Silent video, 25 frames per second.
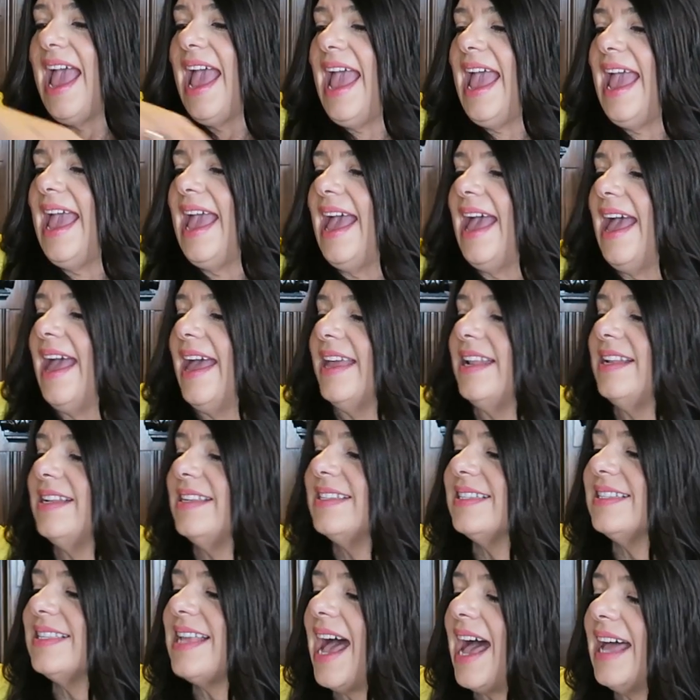And
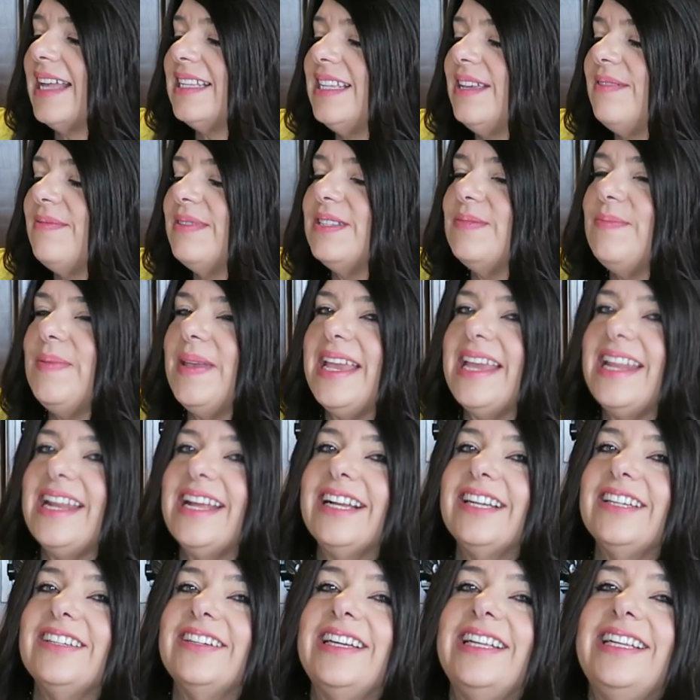Stassi was being
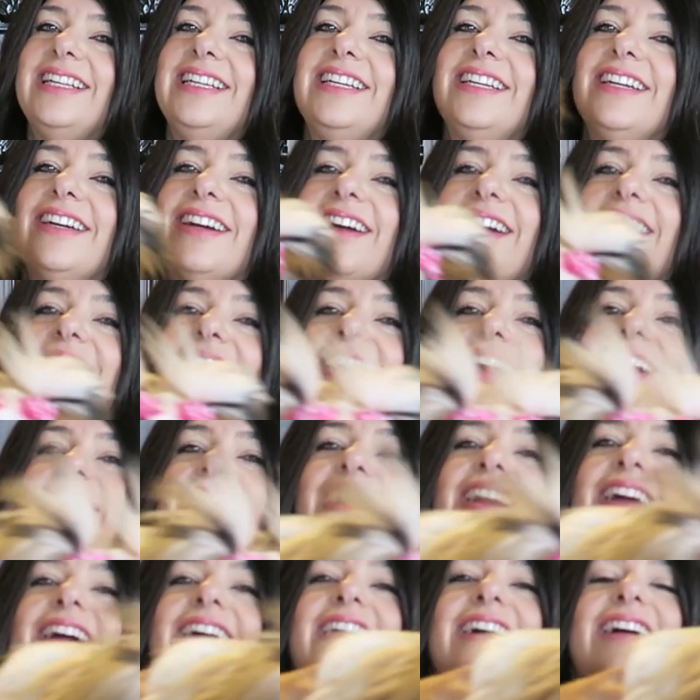a good
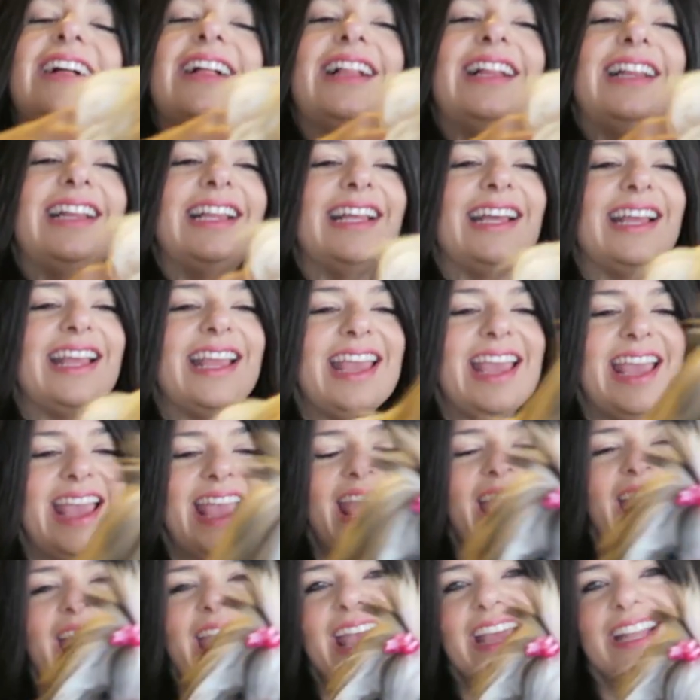girl,
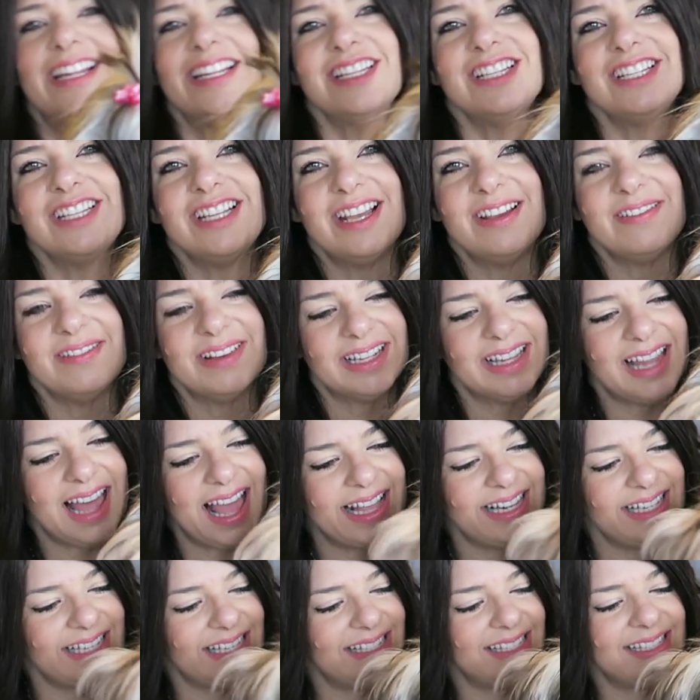and she would
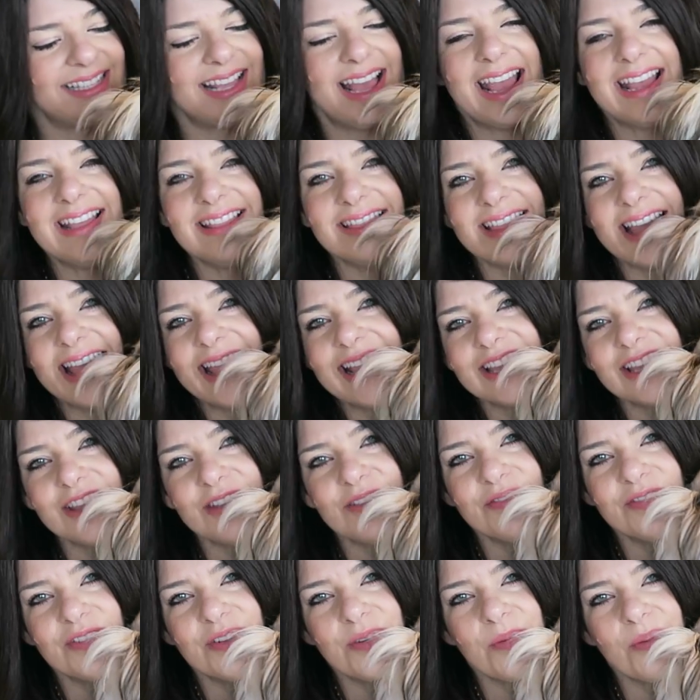like to say thank
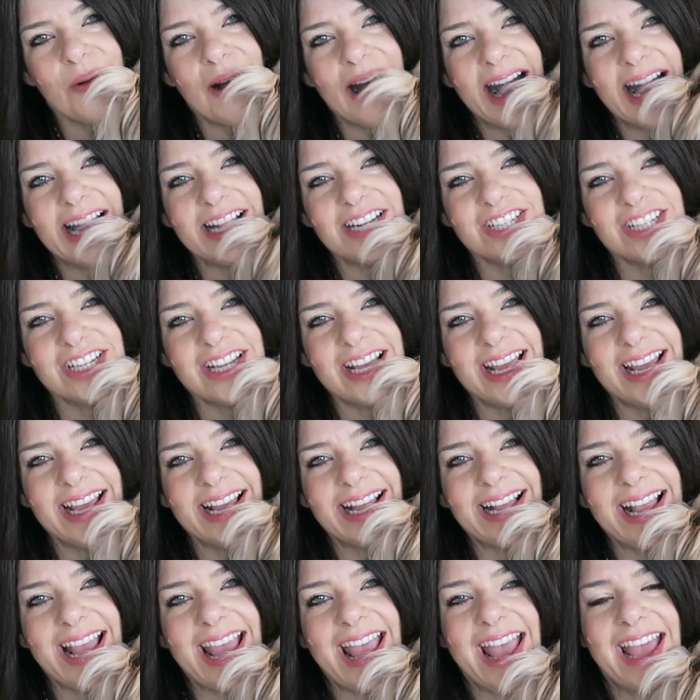you for
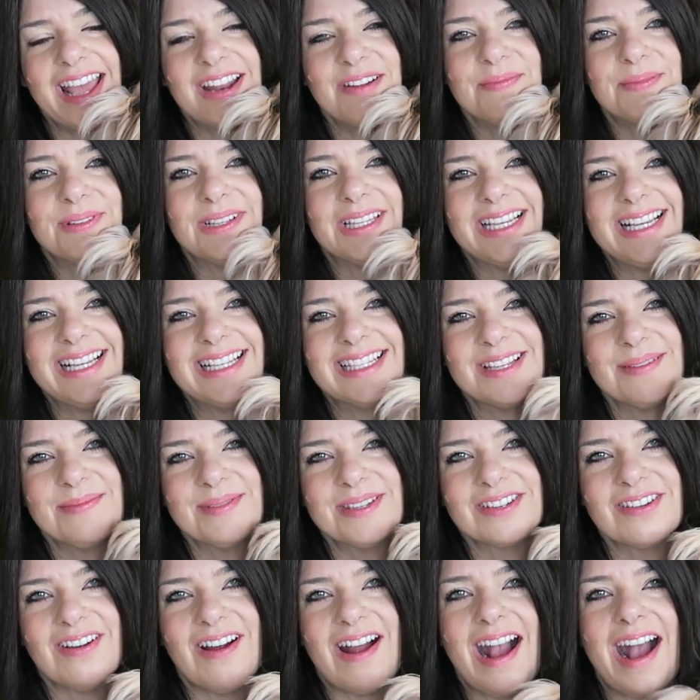watching, and please
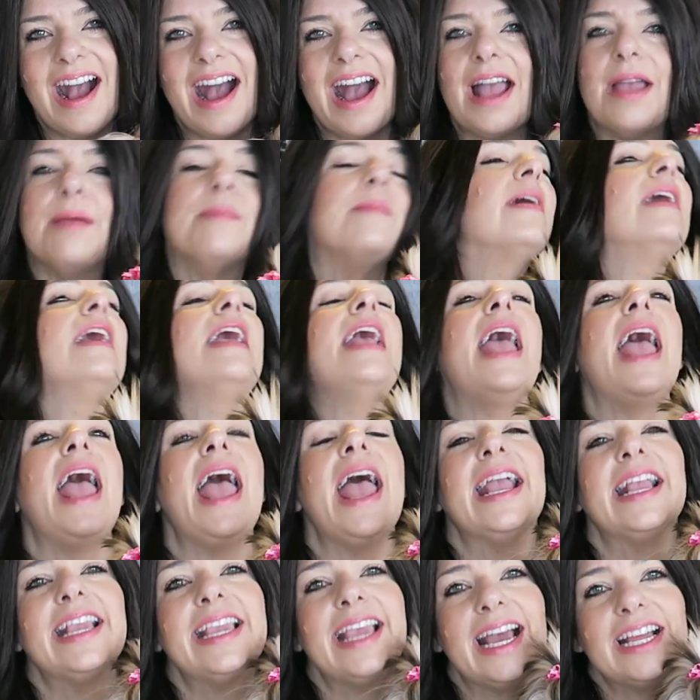subscribe
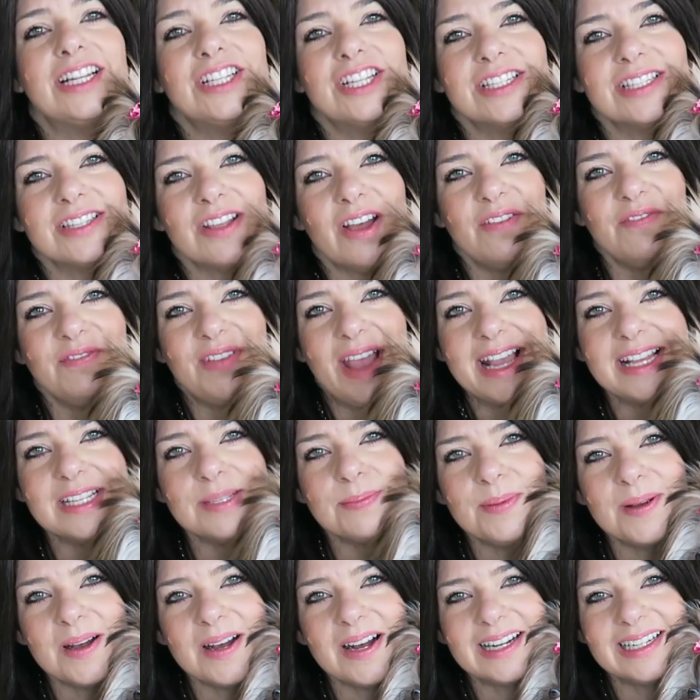and catch us on
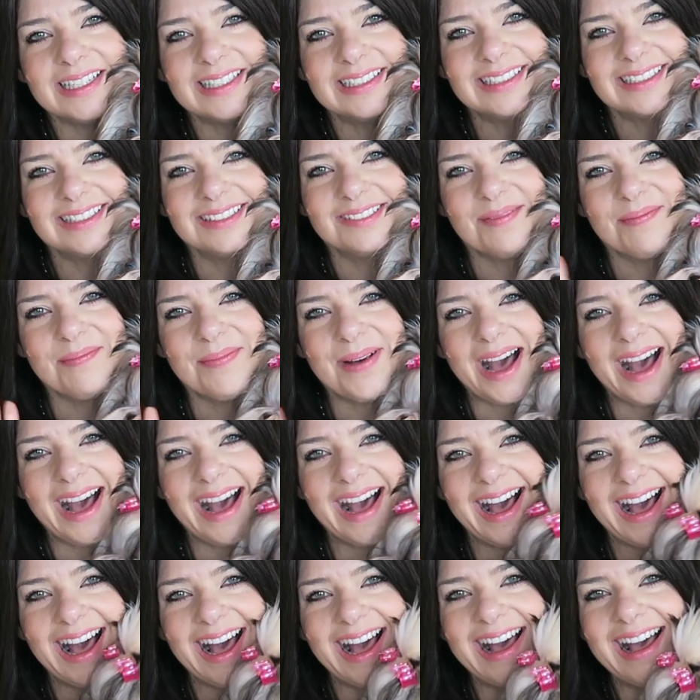Facebook.
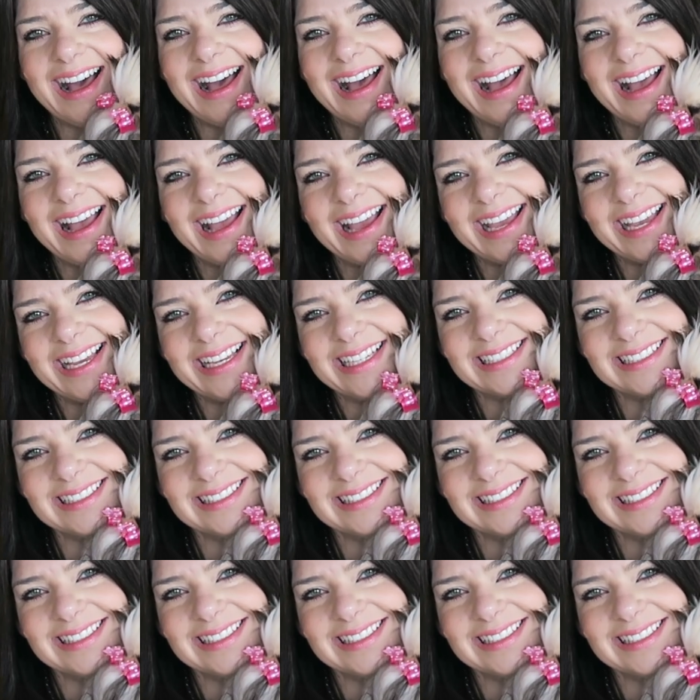Bye.